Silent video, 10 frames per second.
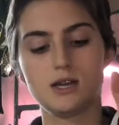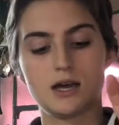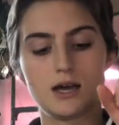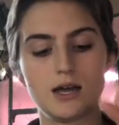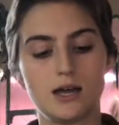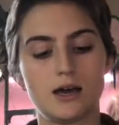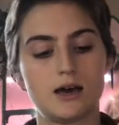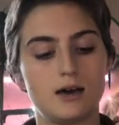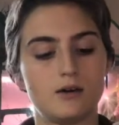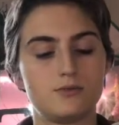I
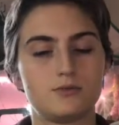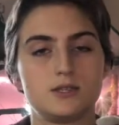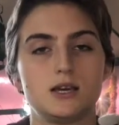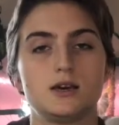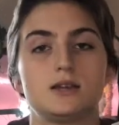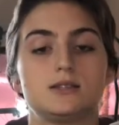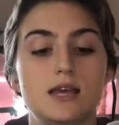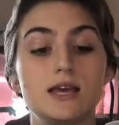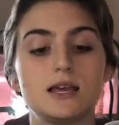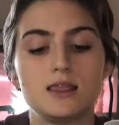have
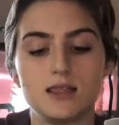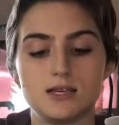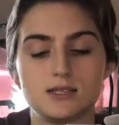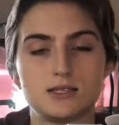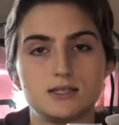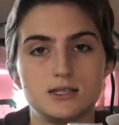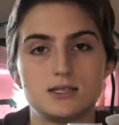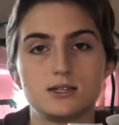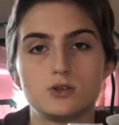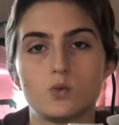taken this
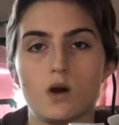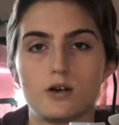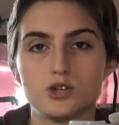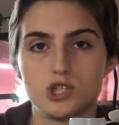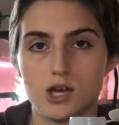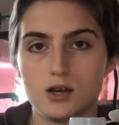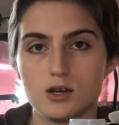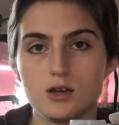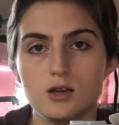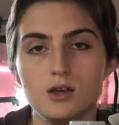distilled water jug,
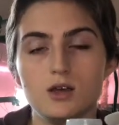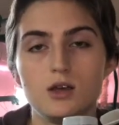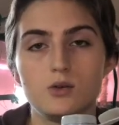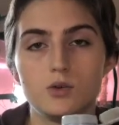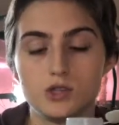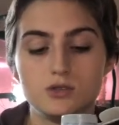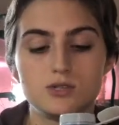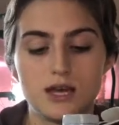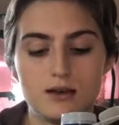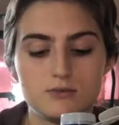which used to
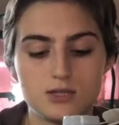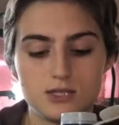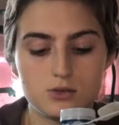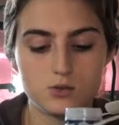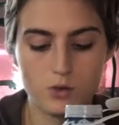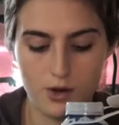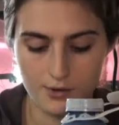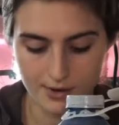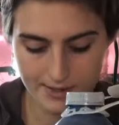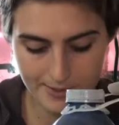have distilled water
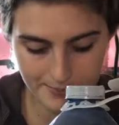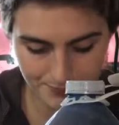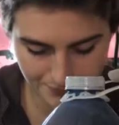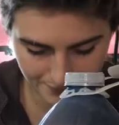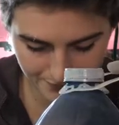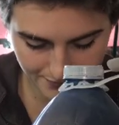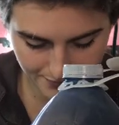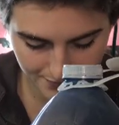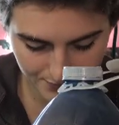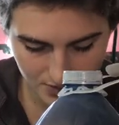in it,
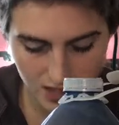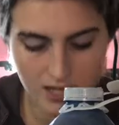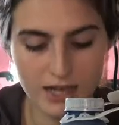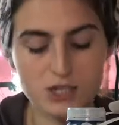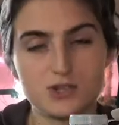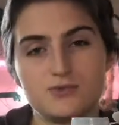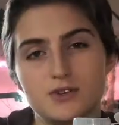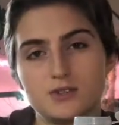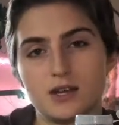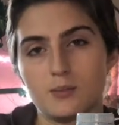and I just filled
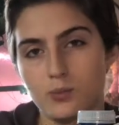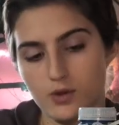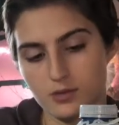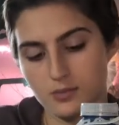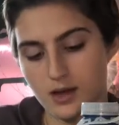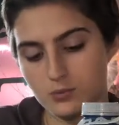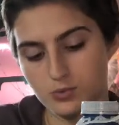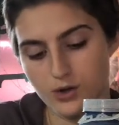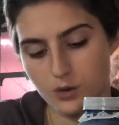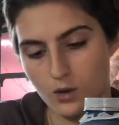it up with my
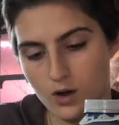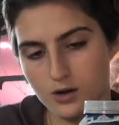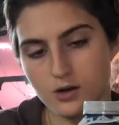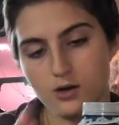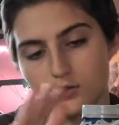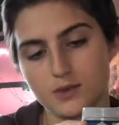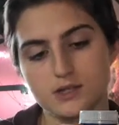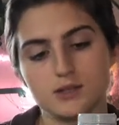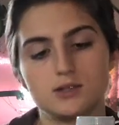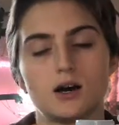Brita water all the way to
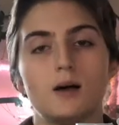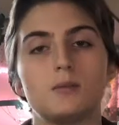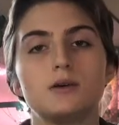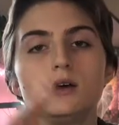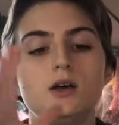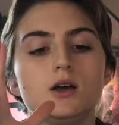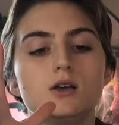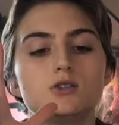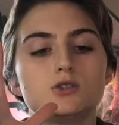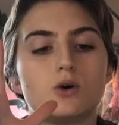the top.
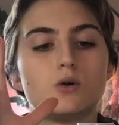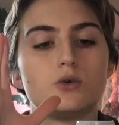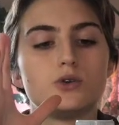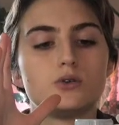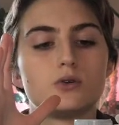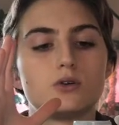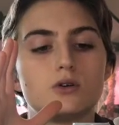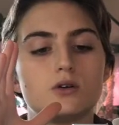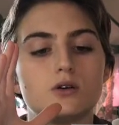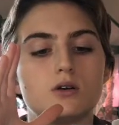So
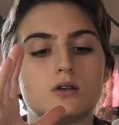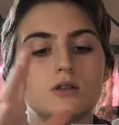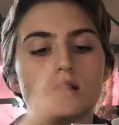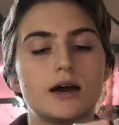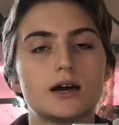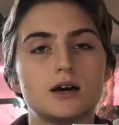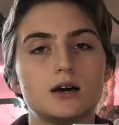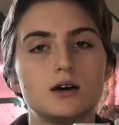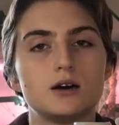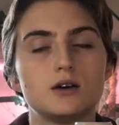your
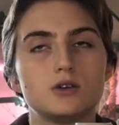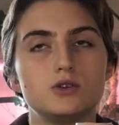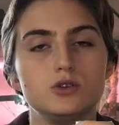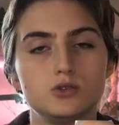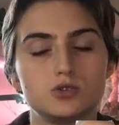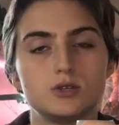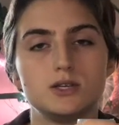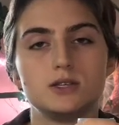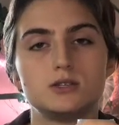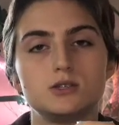leca
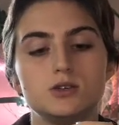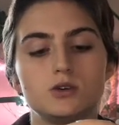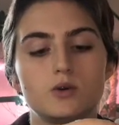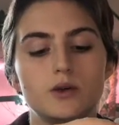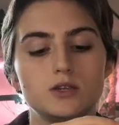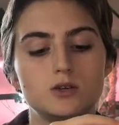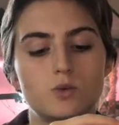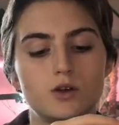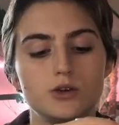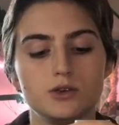nutrients you're going to
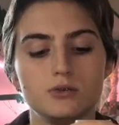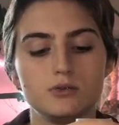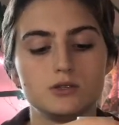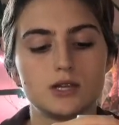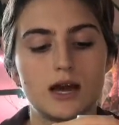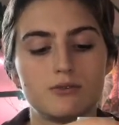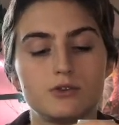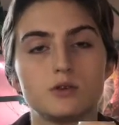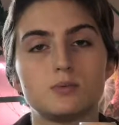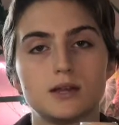want to use after your
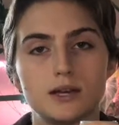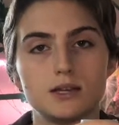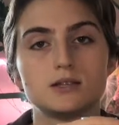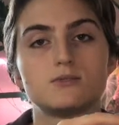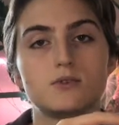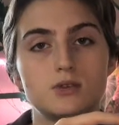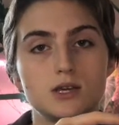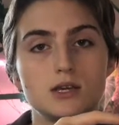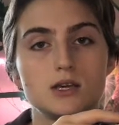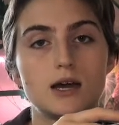plant is
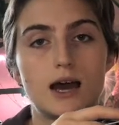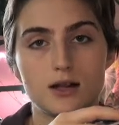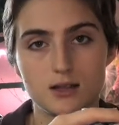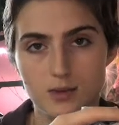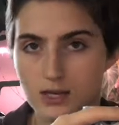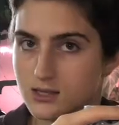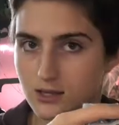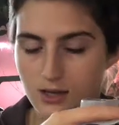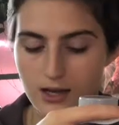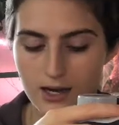fully acclimated to the
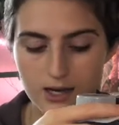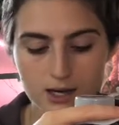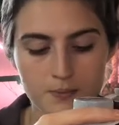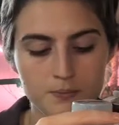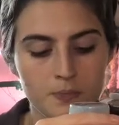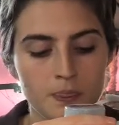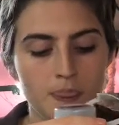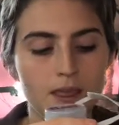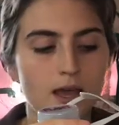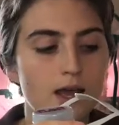leca.
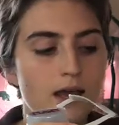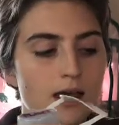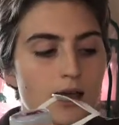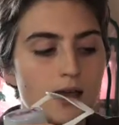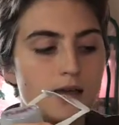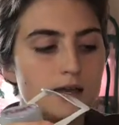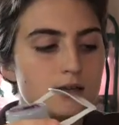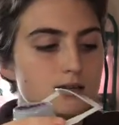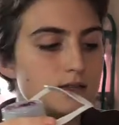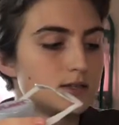And
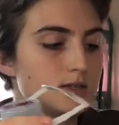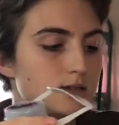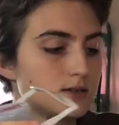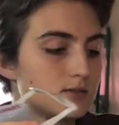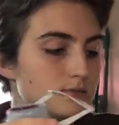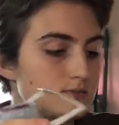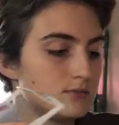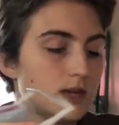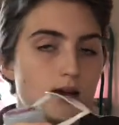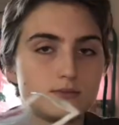
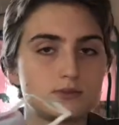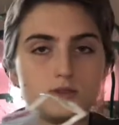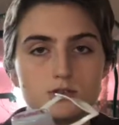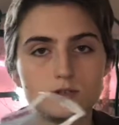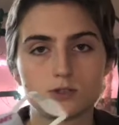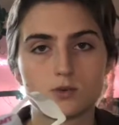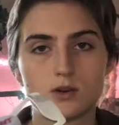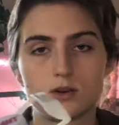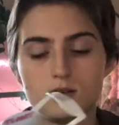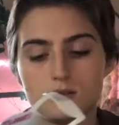yeah, so you're just gonna
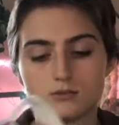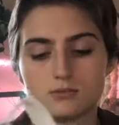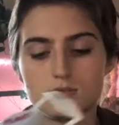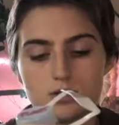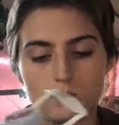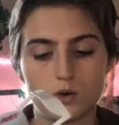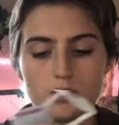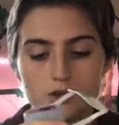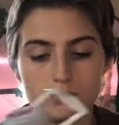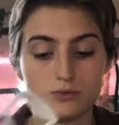want
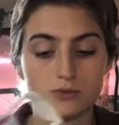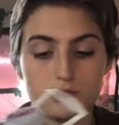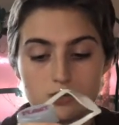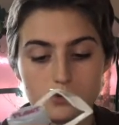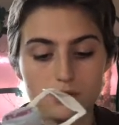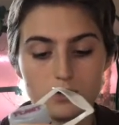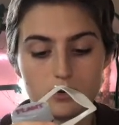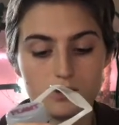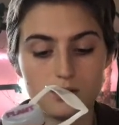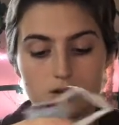to use your
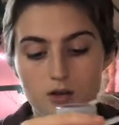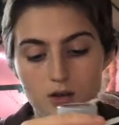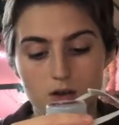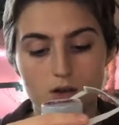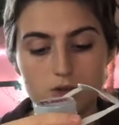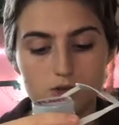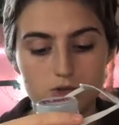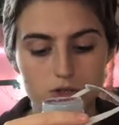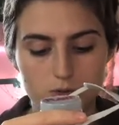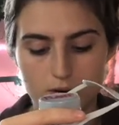
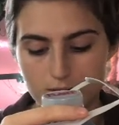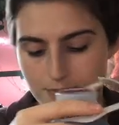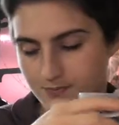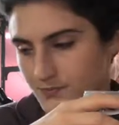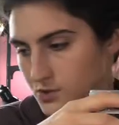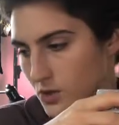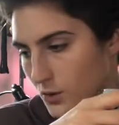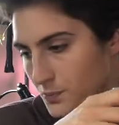nutrient water. So